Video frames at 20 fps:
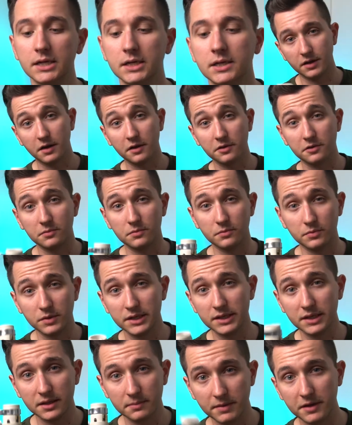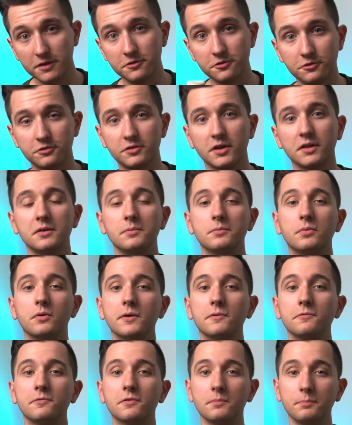The other really major selling
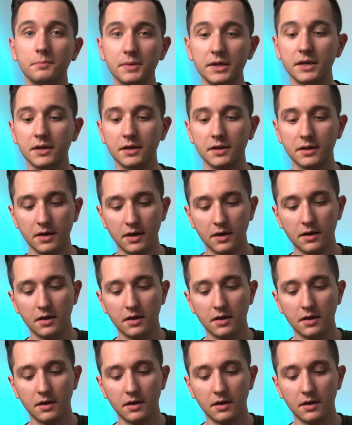point for me